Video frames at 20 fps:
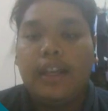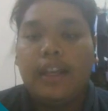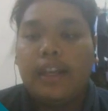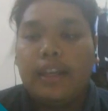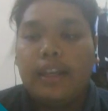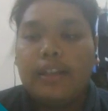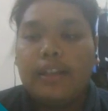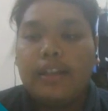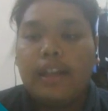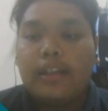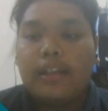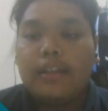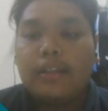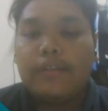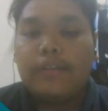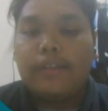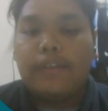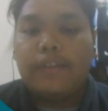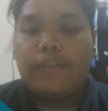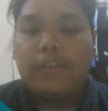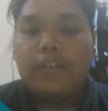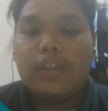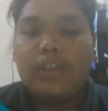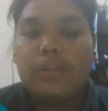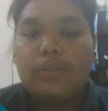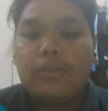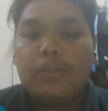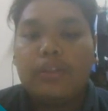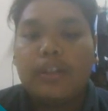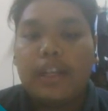In 1950
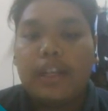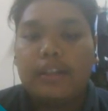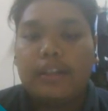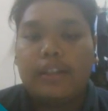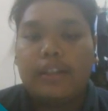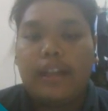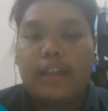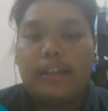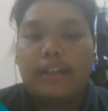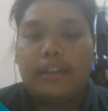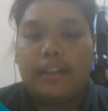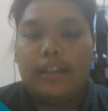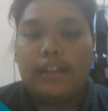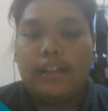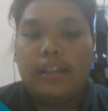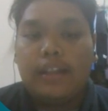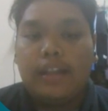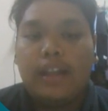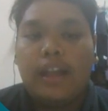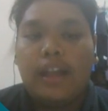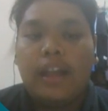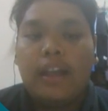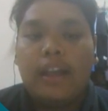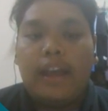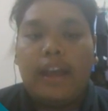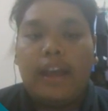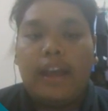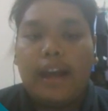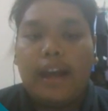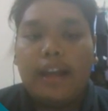to 1980,
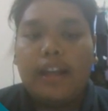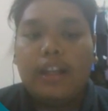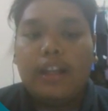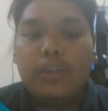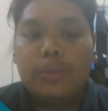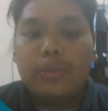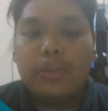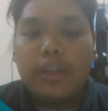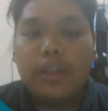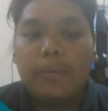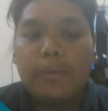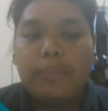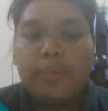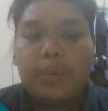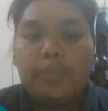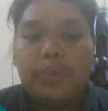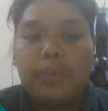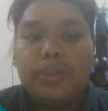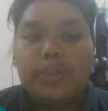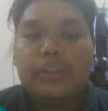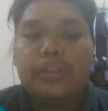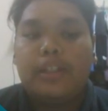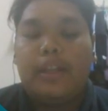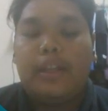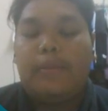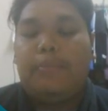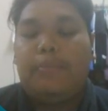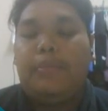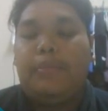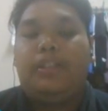Alan Turing proposed
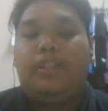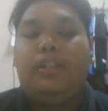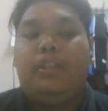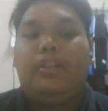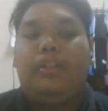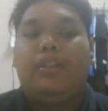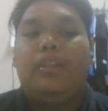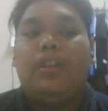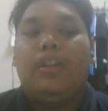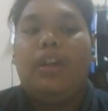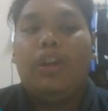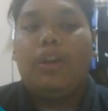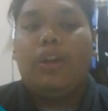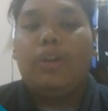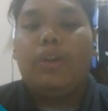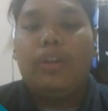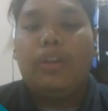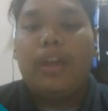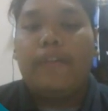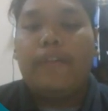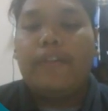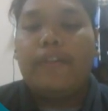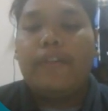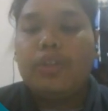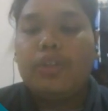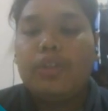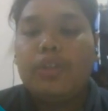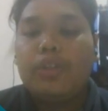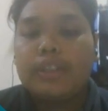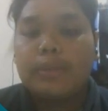that machine could
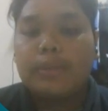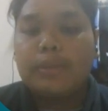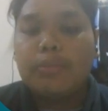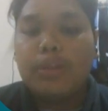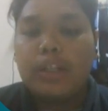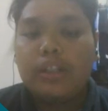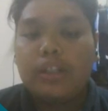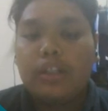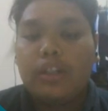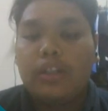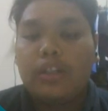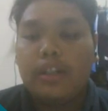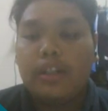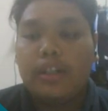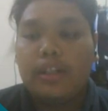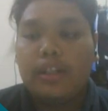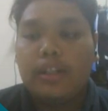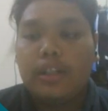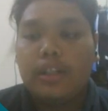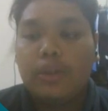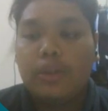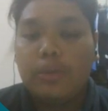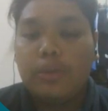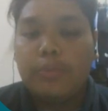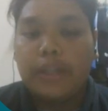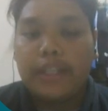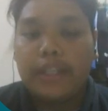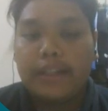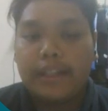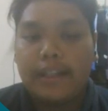eventually simulate human
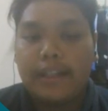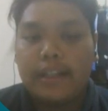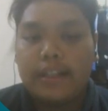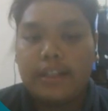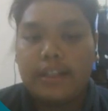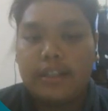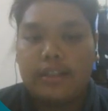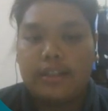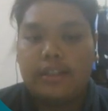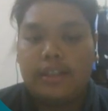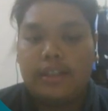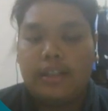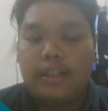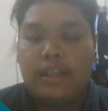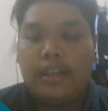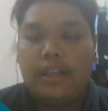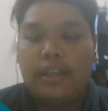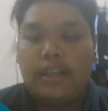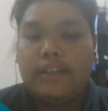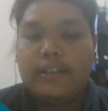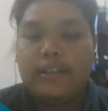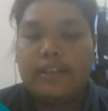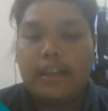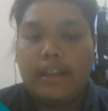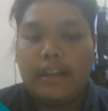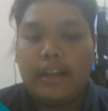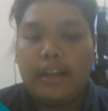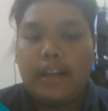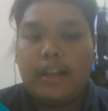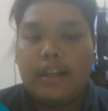intelligence. This
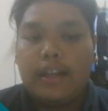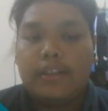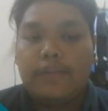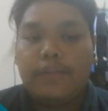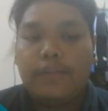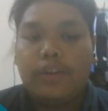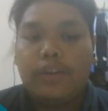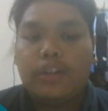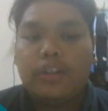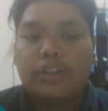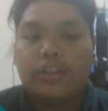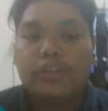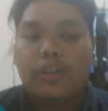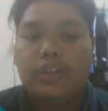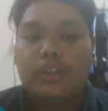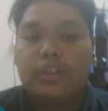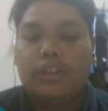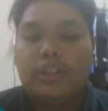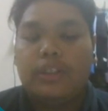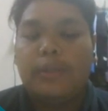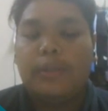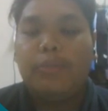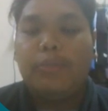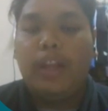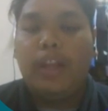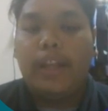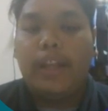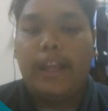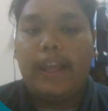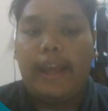era is focused on
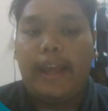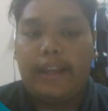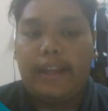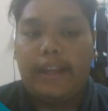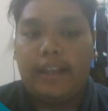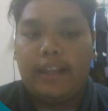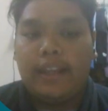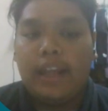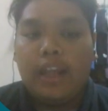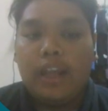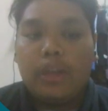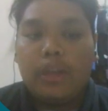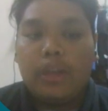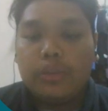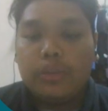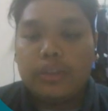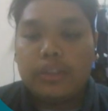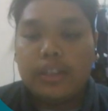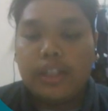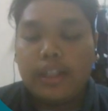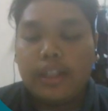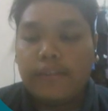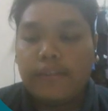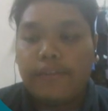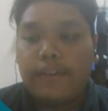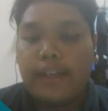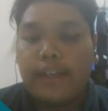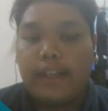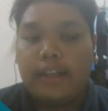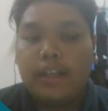symbolic AI, using
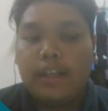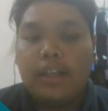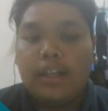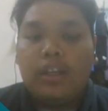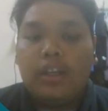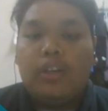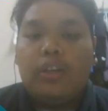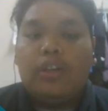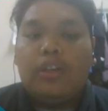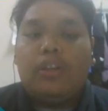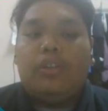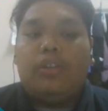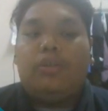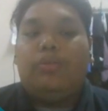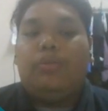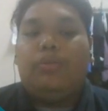if-then to